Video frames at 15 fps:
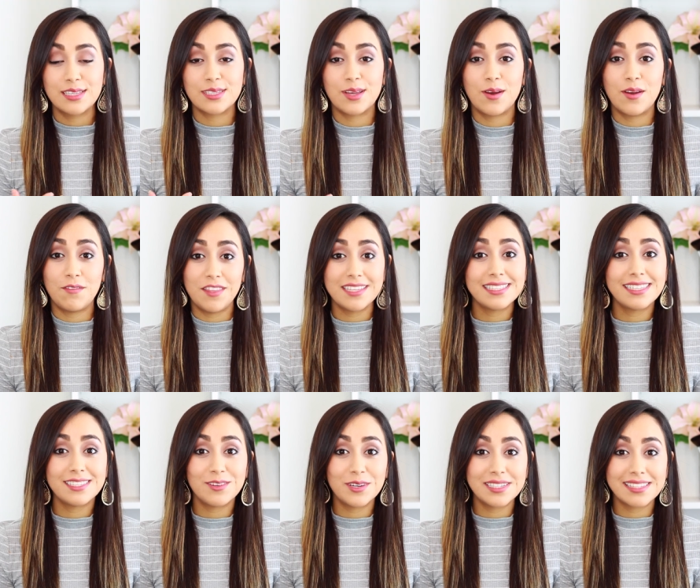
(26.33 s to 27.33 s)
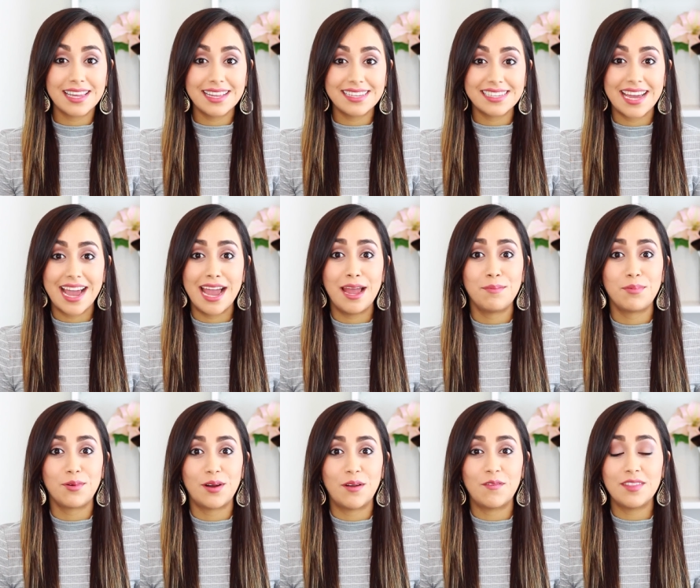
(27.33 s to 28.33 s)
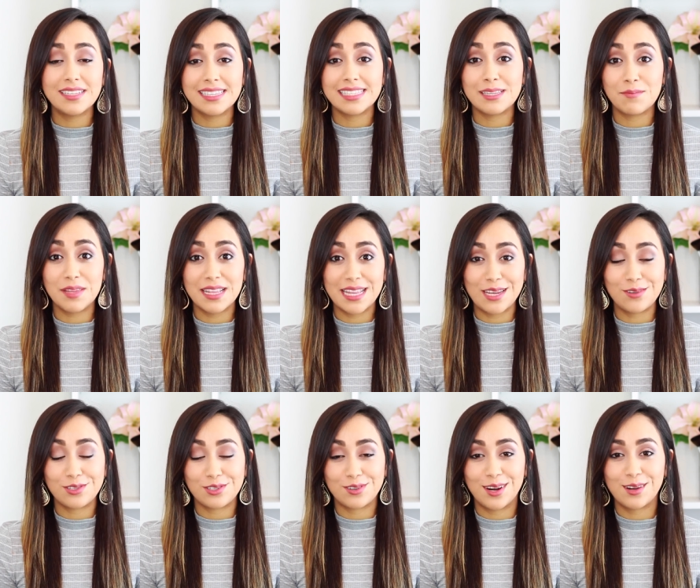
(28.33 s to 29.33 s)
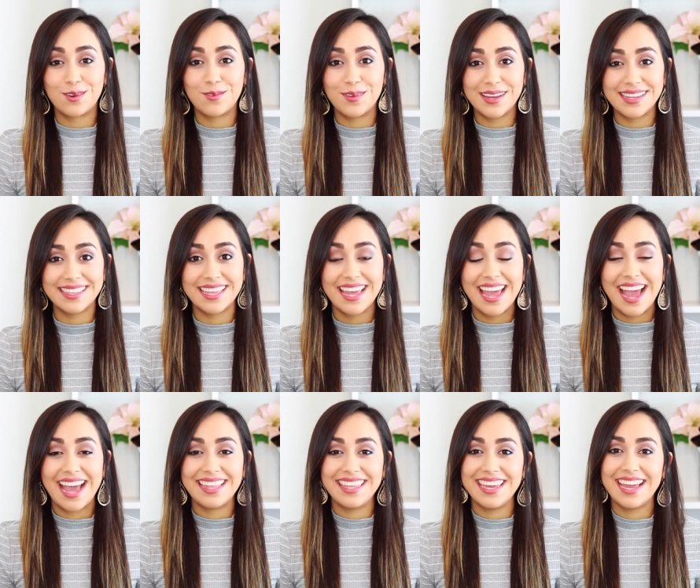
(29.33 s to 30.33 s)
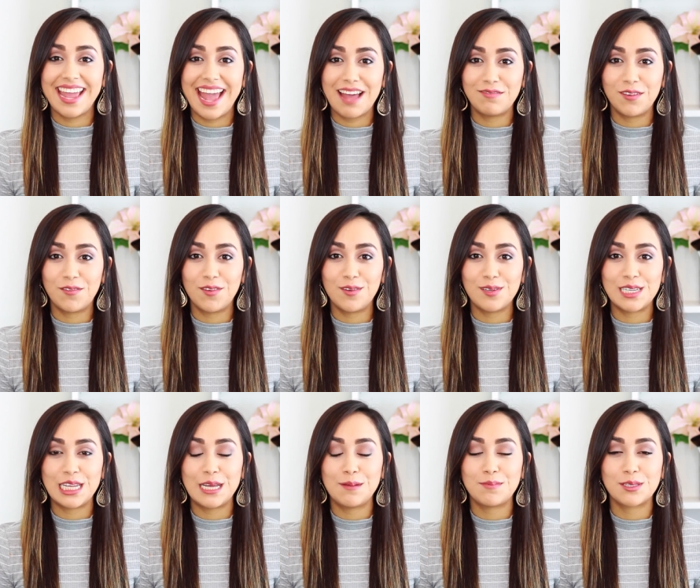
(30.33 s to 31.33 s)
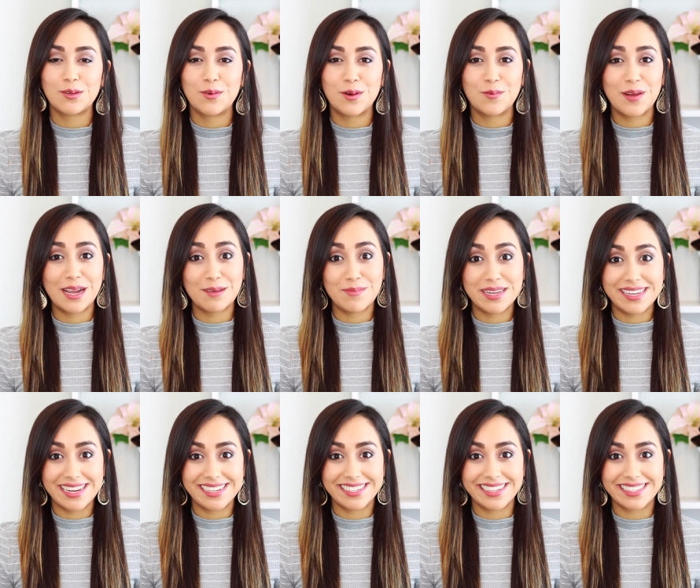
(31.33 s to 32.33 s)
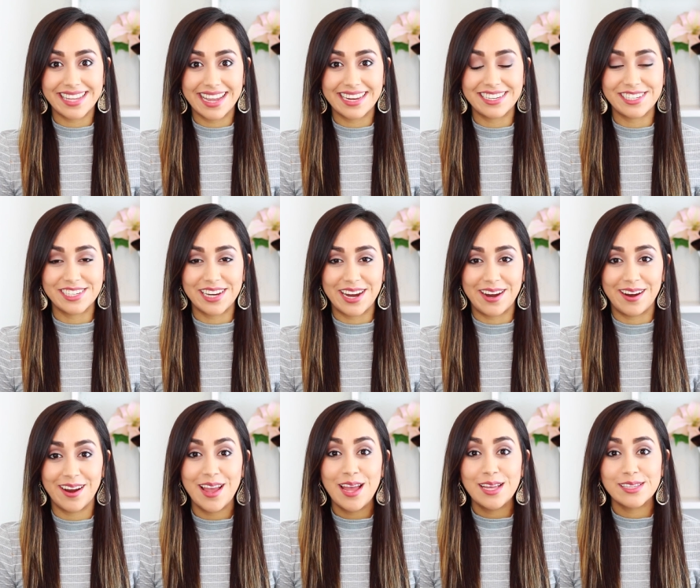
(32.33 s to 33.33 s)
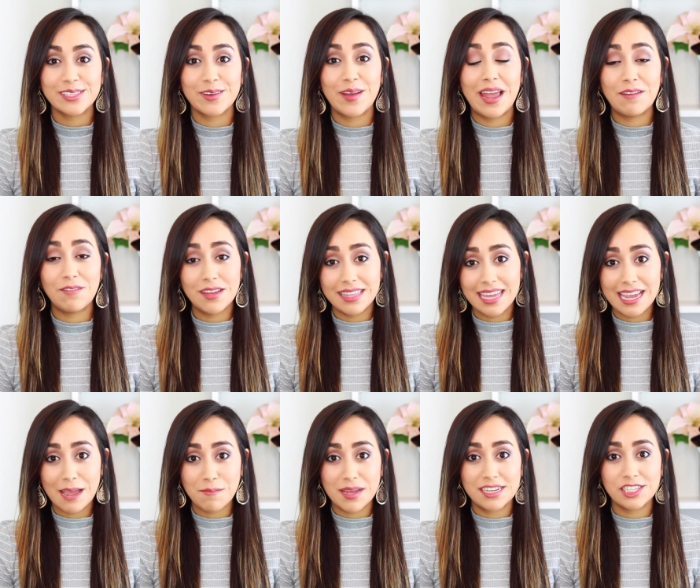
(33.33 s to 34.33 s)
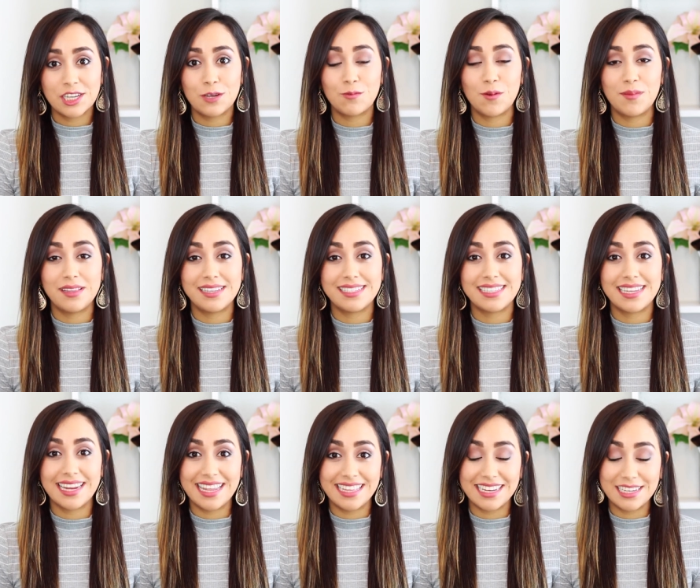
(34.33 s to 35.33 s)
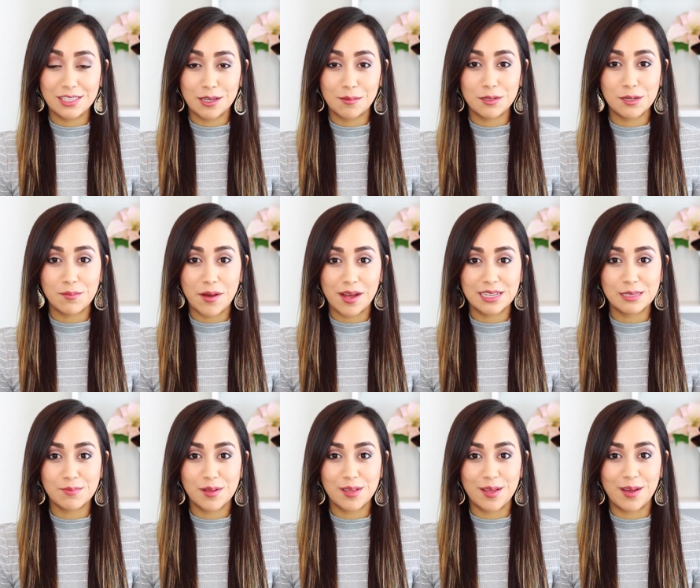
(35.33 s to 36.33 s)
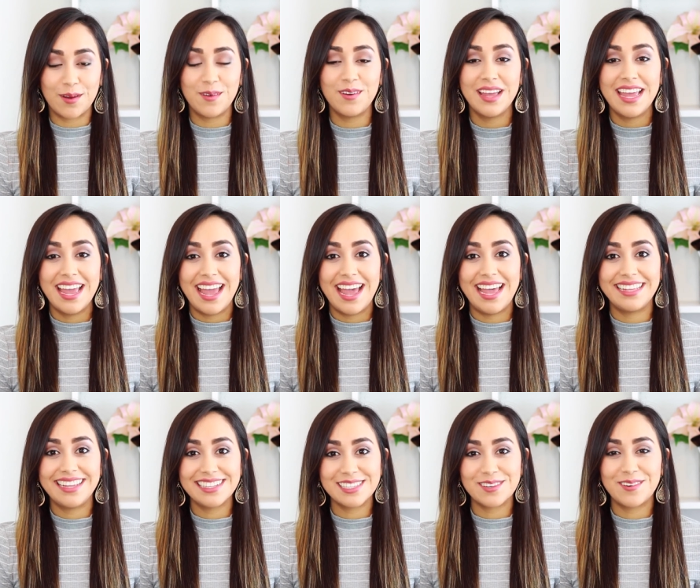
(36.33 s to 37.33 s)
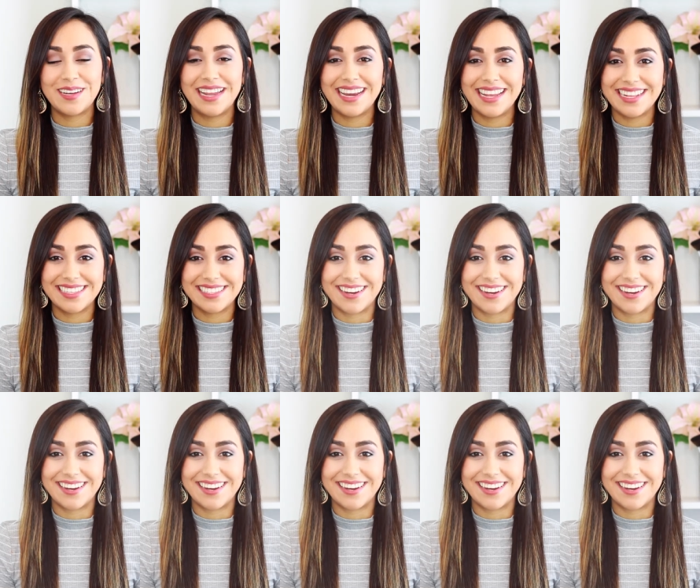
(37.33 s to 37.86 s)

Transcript: So if this is your skin type or if this is something that you struggle with, I think I have a few tips or recommendations I can share. So everything I mentioned will be listed in the description box below and let's go ahead and get